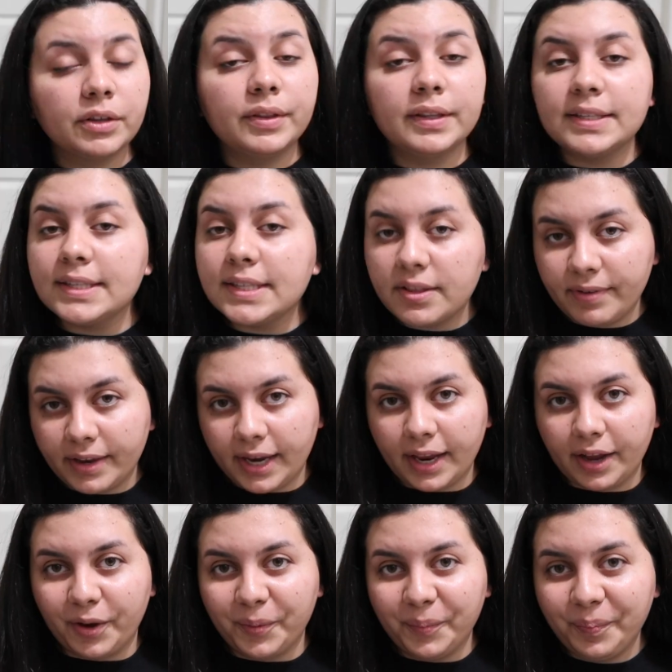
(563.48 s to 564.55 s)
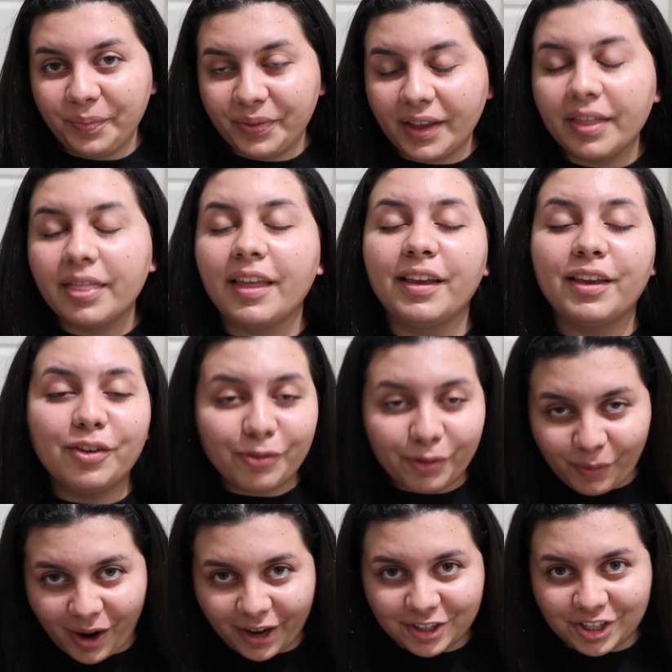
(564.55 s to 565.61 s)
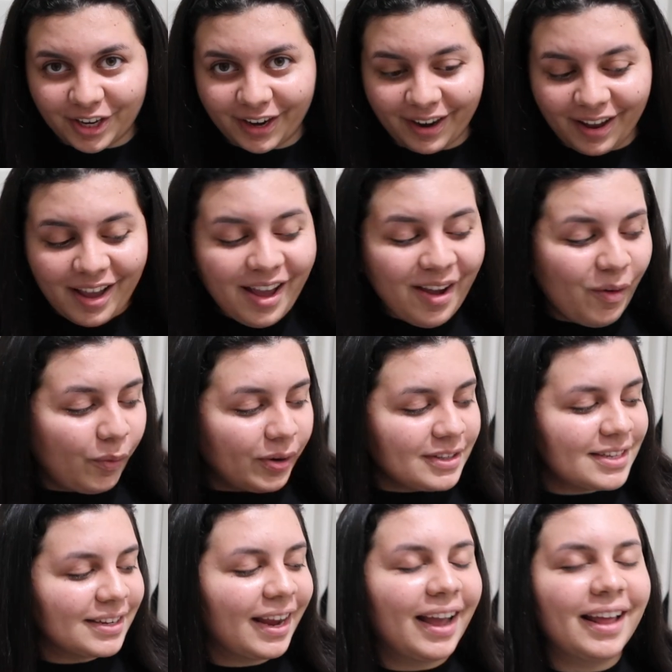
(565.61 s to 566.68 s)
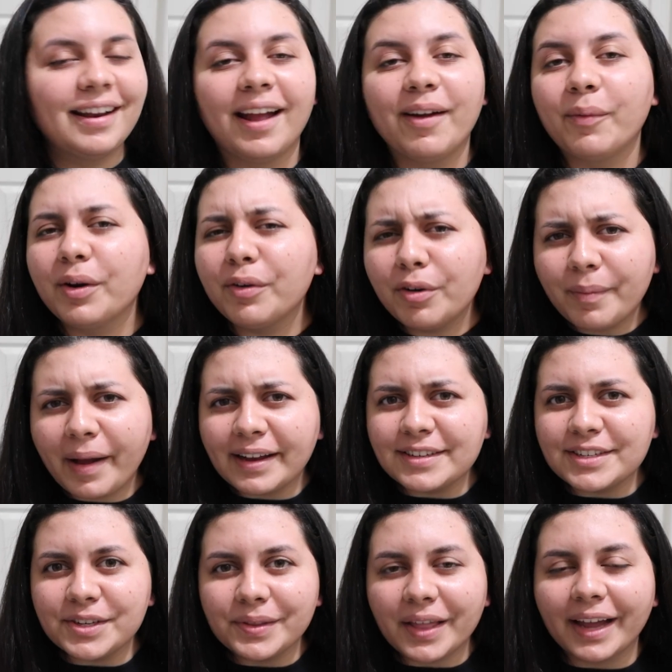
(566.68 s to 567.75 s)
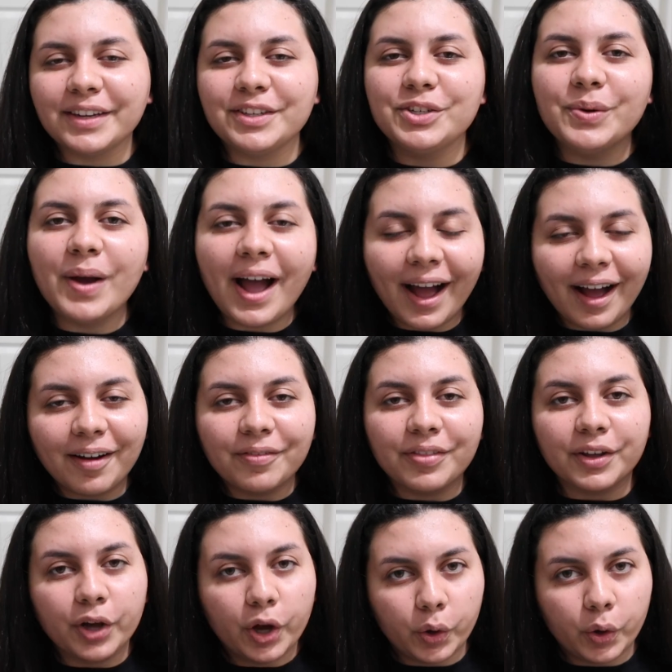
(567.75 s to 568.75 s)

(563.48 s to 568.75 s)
So this is the video. Thank you for watching. Once again, I want to remind you that I do have the